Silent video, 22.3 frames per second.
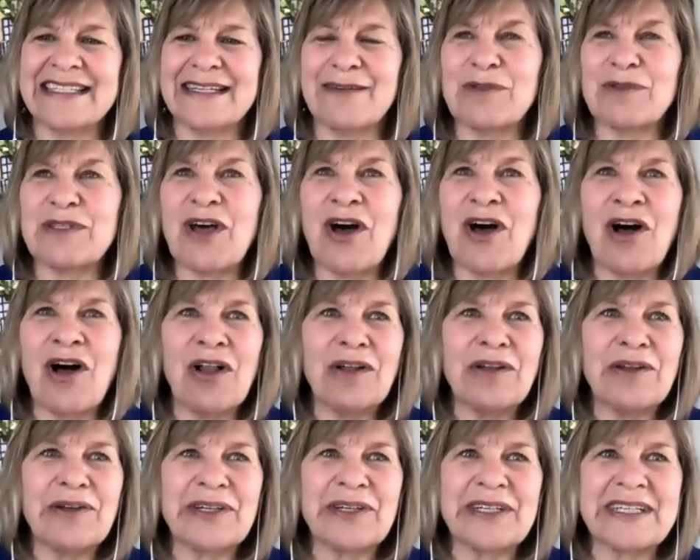It was
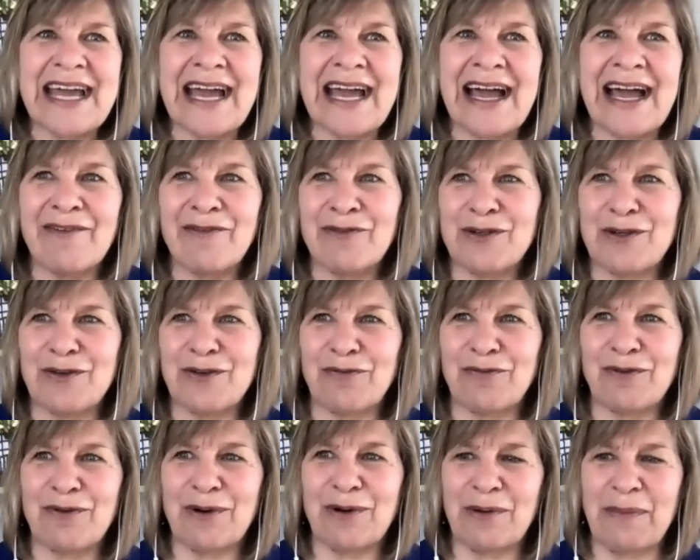all looked after
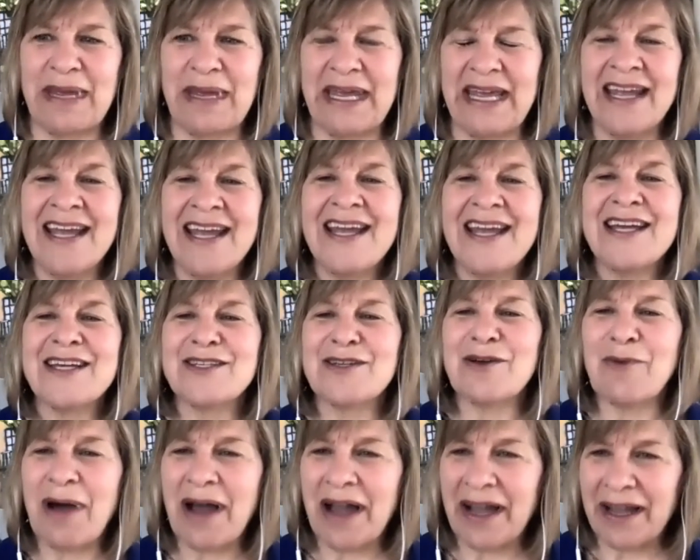for me,
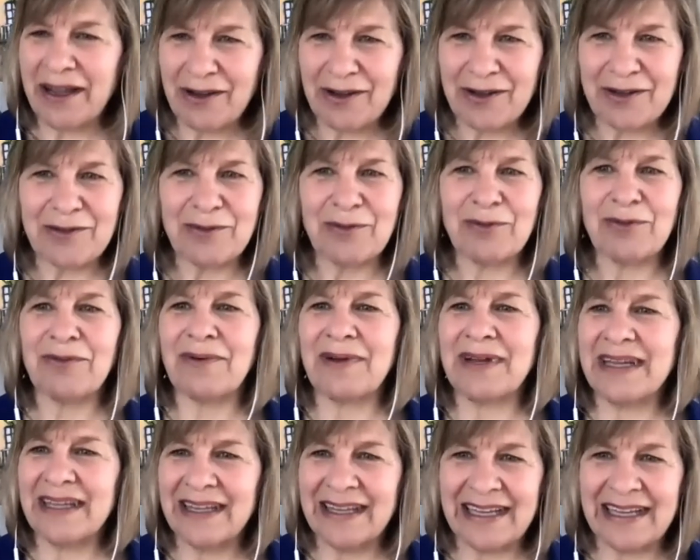so I could
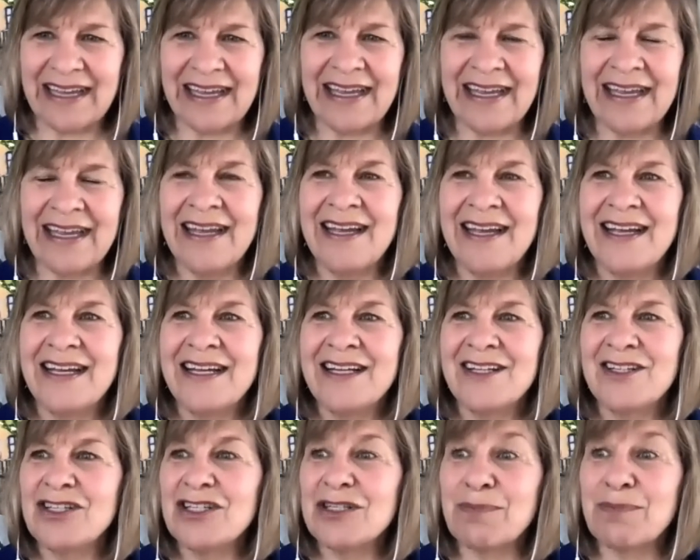really
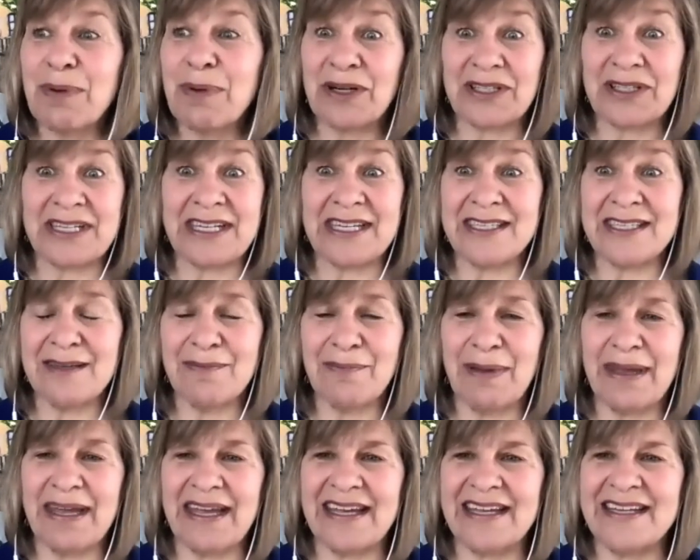just
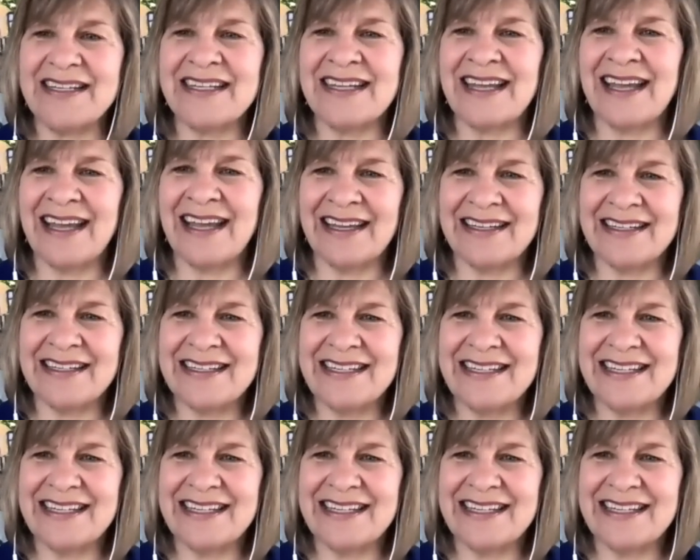participate. And